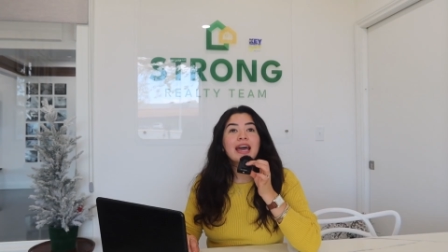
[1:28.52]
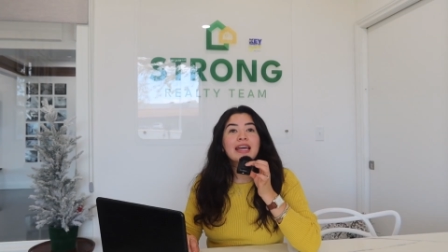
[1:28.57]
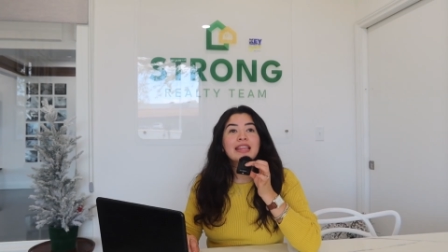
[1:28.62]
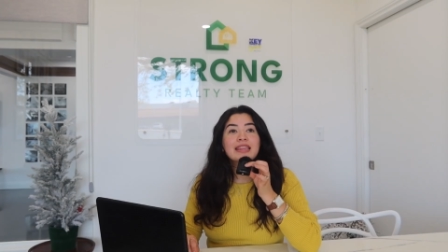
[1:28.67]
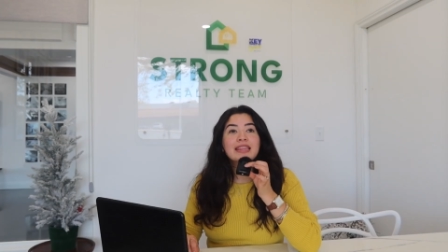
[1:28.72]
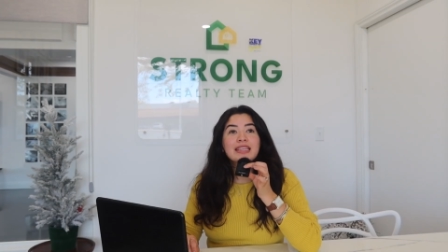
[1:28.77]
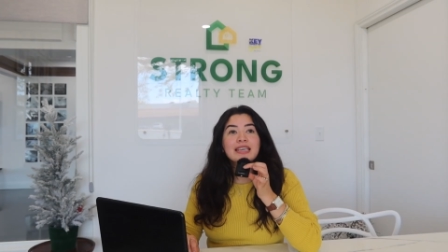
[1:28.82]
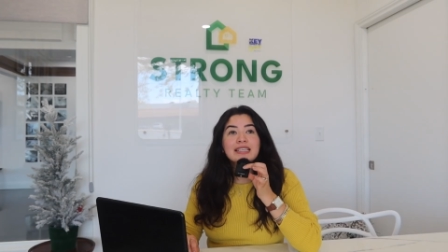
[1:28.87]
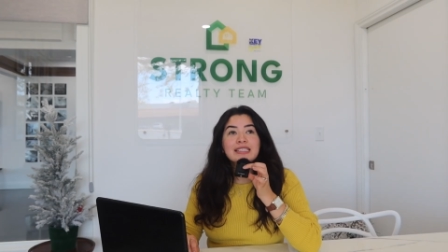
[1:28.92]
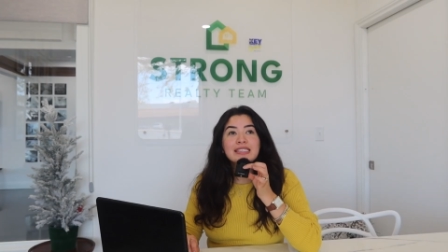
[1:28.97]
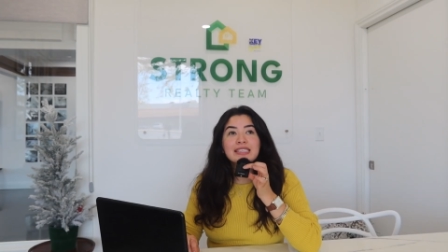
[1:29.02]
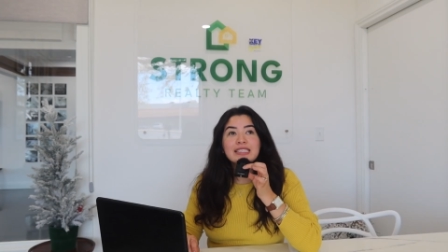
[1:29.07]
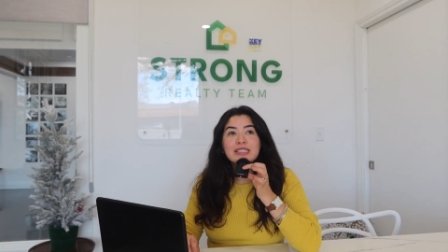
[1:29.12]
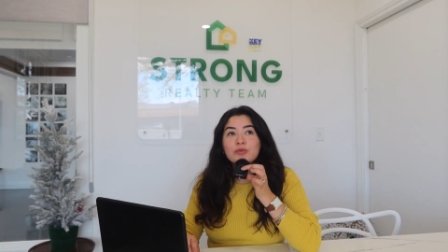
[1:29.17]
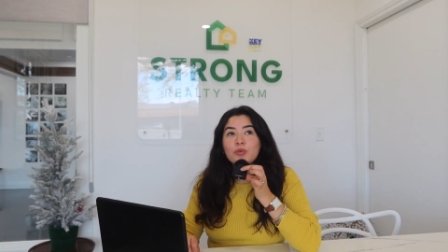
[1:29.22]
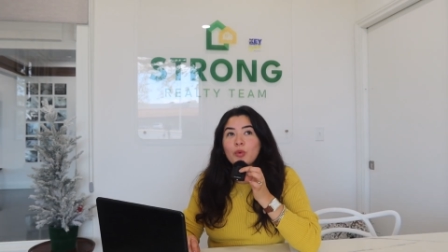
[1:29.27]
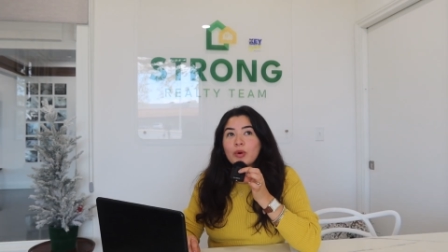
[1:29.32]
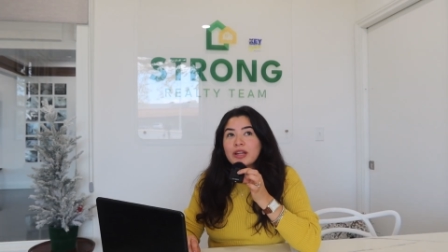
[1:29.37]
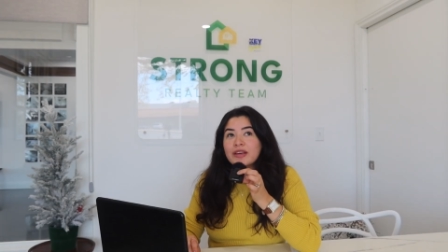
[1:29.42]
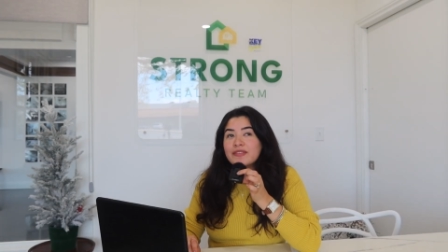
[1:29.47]
And this
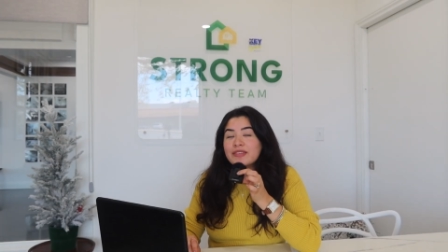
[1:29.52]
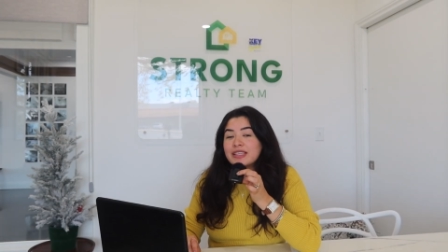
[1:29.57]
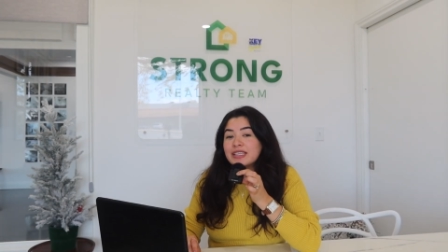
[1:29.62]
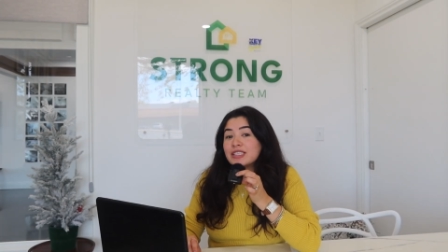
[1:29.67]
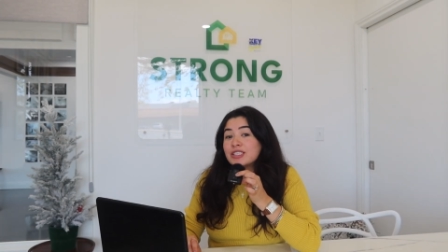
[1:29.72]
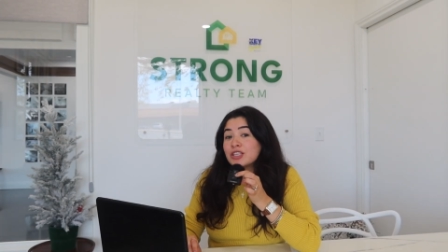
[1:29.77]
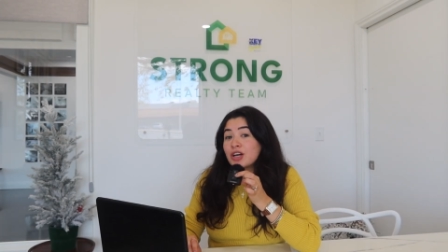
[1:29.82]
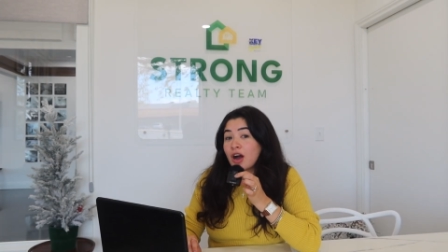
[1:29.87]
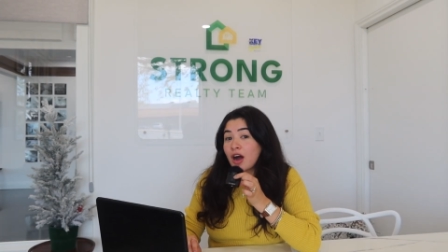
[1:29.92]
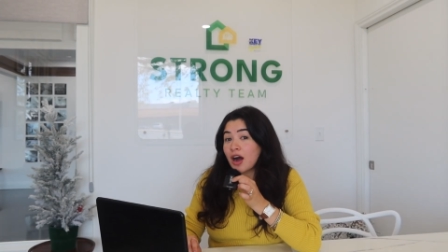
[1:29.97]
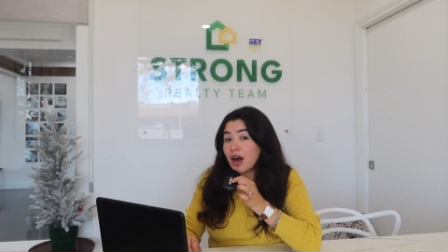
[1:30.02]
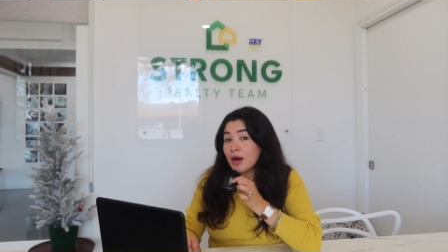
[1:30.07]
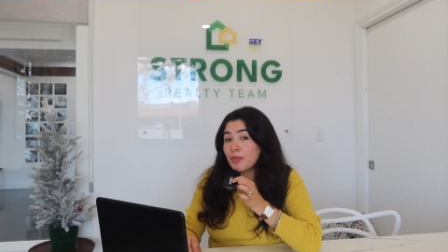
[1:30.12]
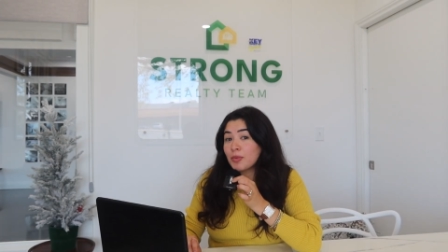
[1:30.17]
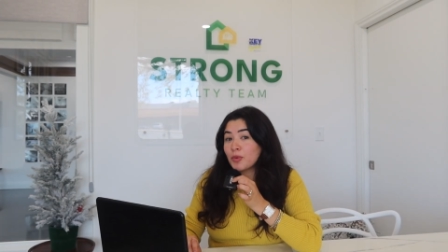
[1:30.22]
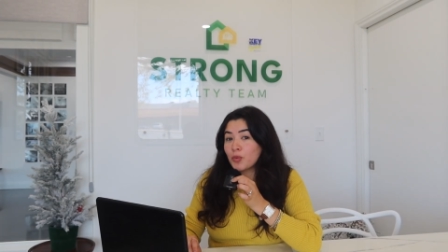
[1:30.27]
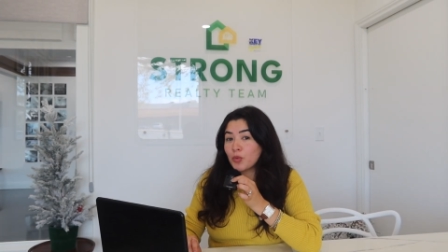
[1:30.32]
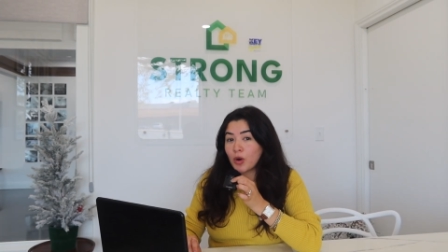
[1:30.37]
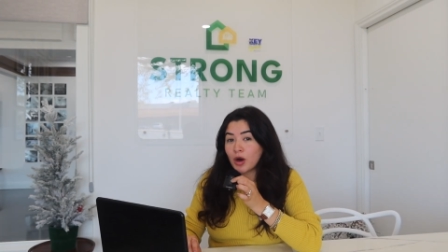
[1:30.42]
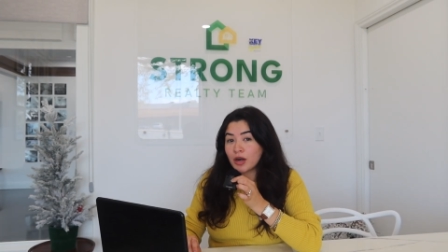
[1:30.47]
is one of the
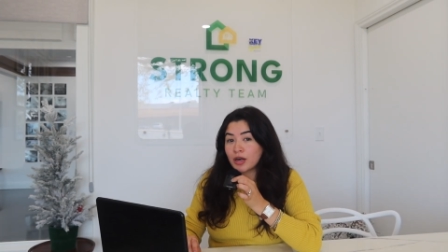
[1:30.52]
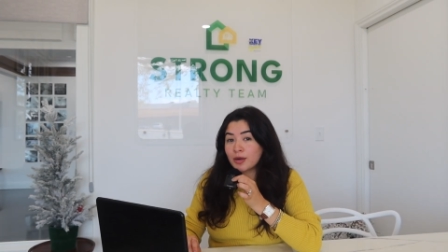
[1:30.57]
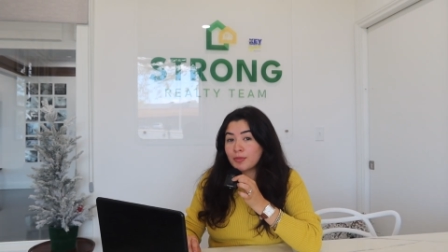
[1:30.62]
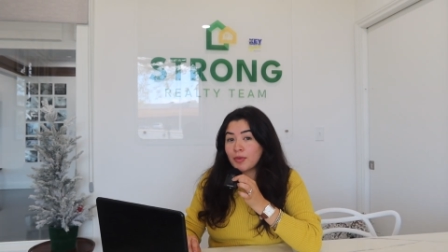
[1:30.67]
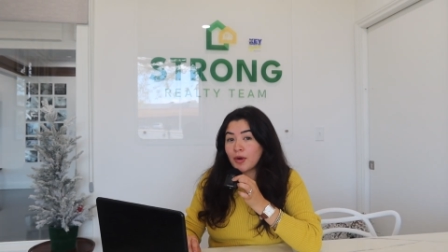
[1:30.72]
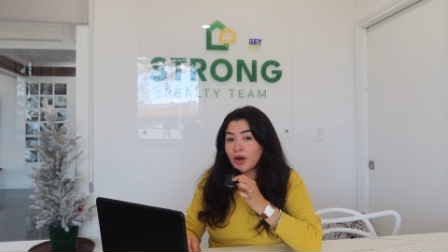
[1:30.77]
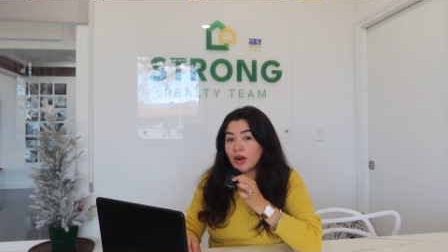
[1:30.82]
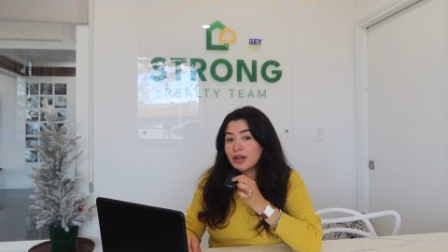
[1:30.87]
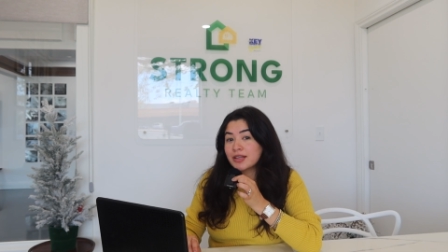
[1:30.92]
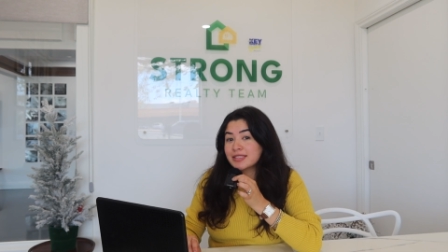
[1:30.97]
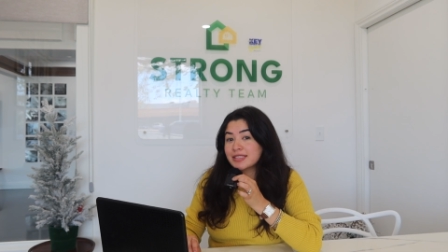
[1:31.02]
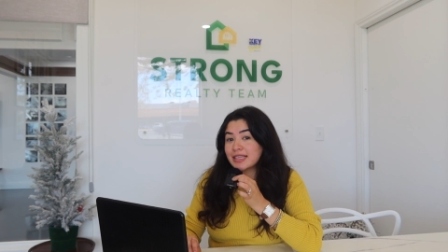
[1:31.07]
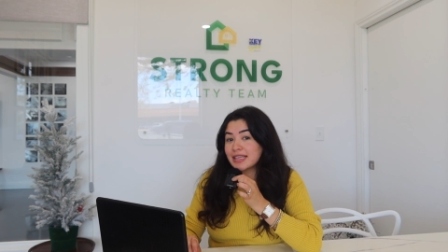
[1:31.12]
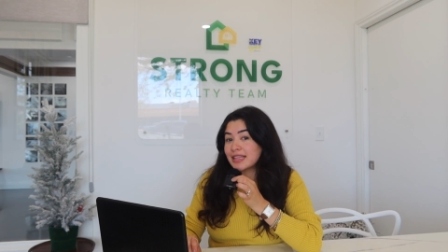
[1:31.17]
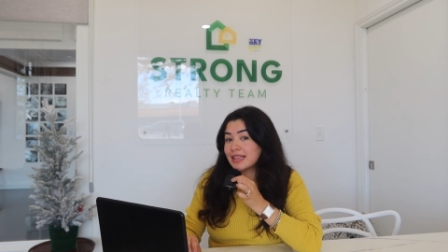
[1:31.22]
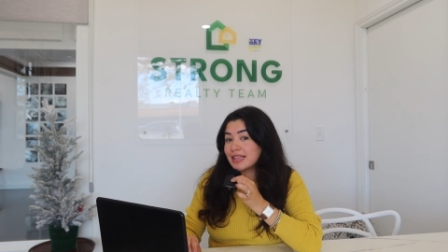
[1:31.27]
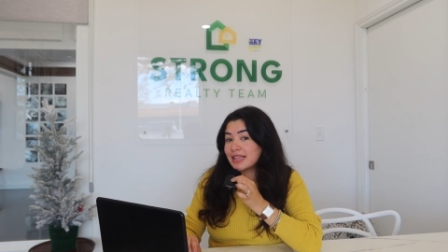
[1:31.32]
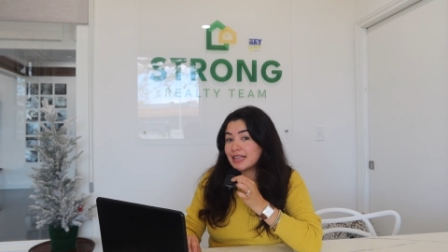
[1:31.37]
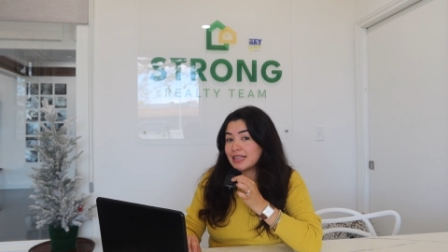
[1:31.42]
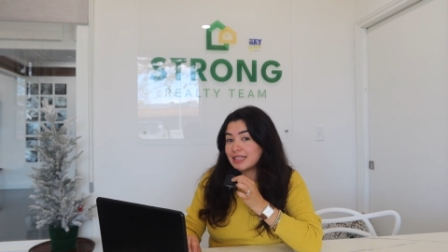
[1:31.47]
top water parks
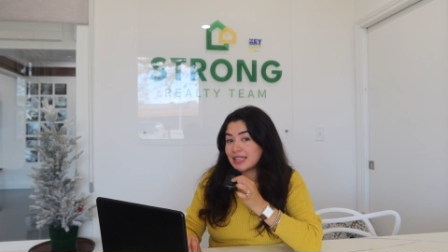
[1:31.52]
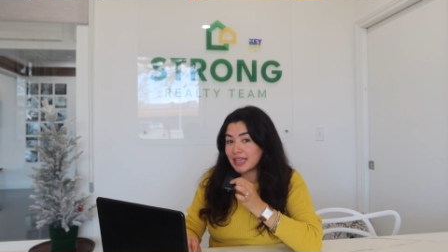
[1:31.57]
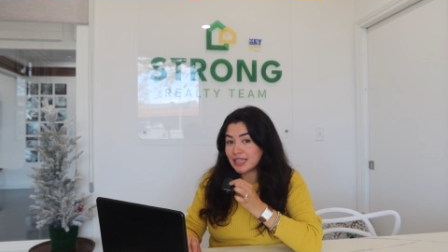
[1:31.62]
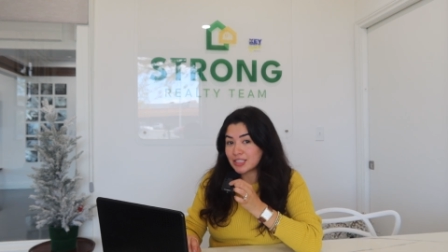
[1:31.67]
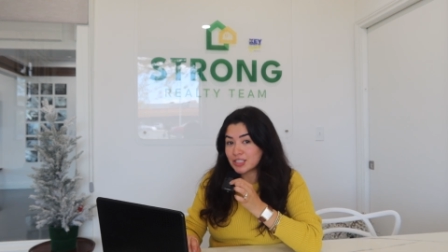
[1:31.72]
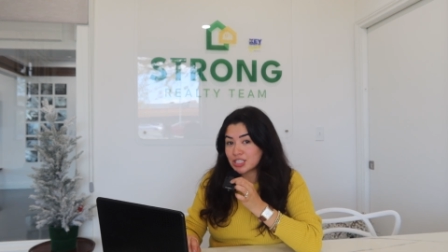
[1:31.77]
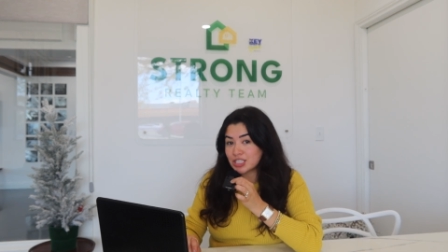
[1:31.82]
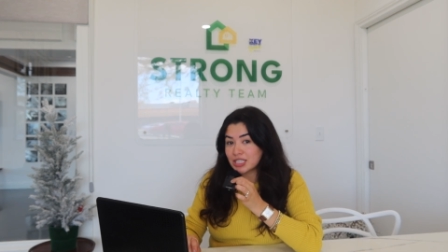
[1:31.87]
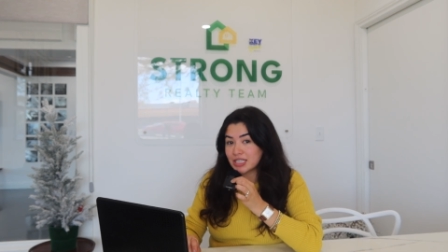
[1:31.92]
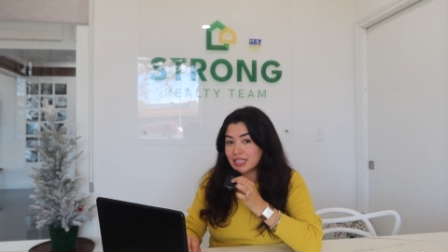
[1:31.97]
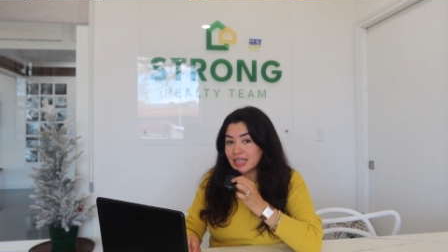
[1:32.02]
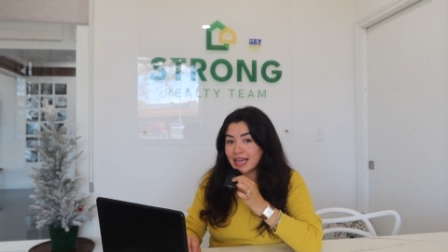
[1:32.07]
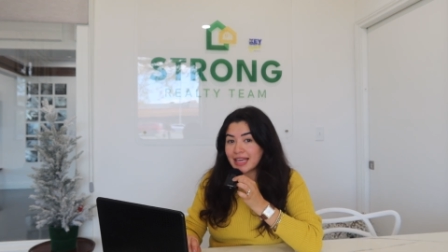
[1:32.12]
in the nation.